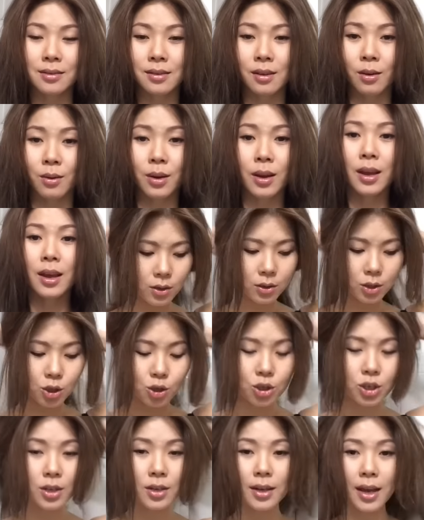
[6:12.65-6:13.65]
So
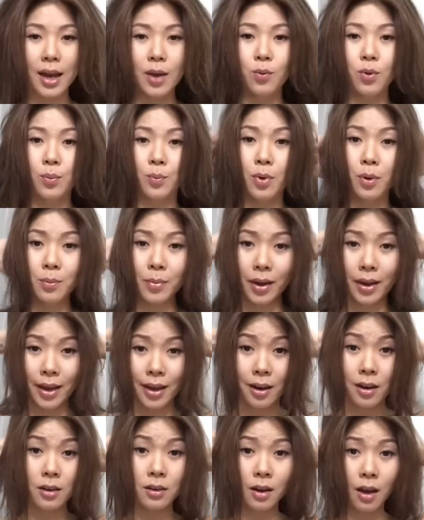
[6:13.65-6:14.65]
usually I would put my
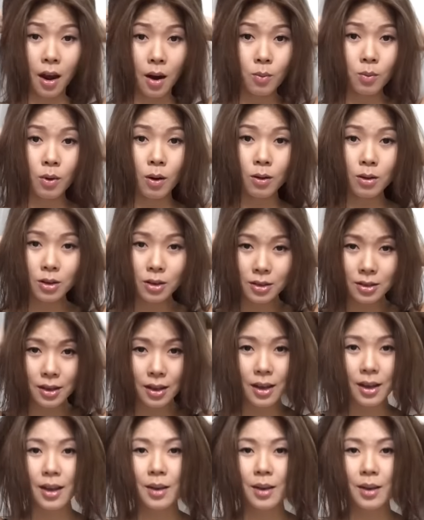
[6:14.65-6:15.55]
hair in hot rollers,